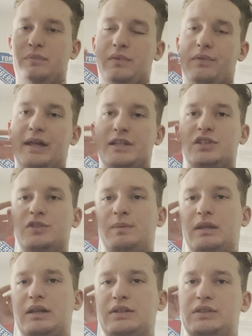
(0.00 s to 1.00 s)
That's just
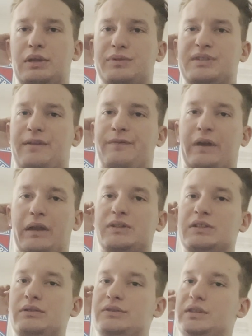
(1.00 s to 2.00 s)
because, you know, it's not fair
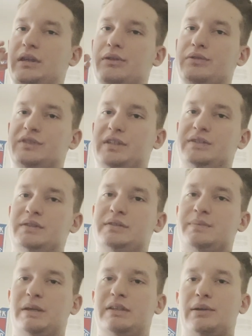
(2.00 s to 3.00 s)
to use the other seasons,
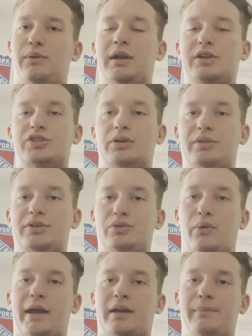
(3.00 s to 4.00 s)
because I want to show the
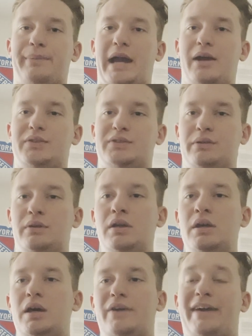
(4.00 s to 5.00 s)
direct comparison
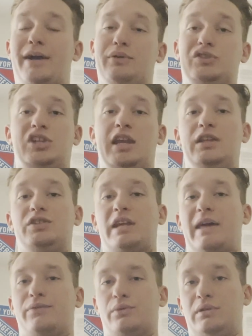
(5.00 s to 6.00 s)
of how he changed
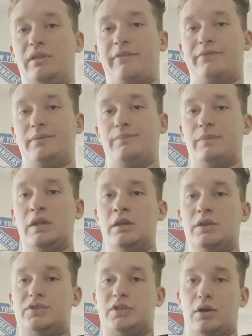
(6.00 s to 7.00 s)
after he left them.
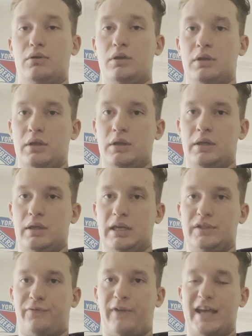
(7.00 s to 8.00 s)
So
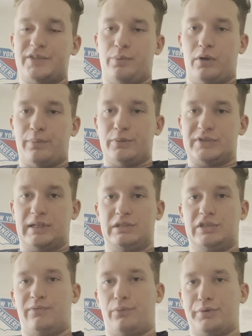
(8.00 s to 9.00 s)
his fastball percentage,
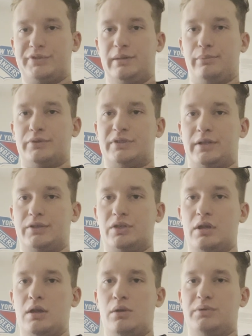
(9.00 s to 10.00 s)
his four-seam percentage,
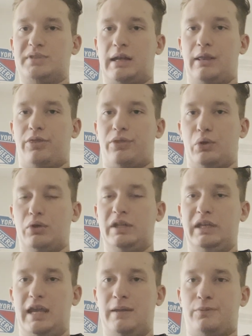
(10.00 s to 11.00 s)
was at a
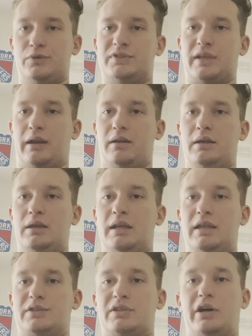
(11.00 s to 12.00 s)
38%.
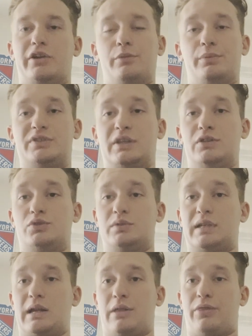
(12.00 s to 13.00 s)
His cutter percentage was
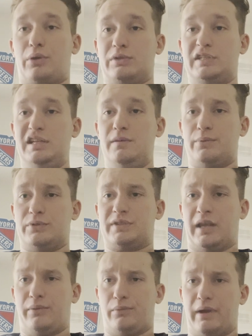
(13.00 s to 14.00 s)
at a
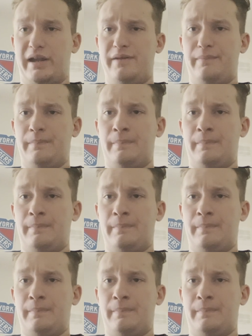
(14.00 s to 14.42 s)
13%, right?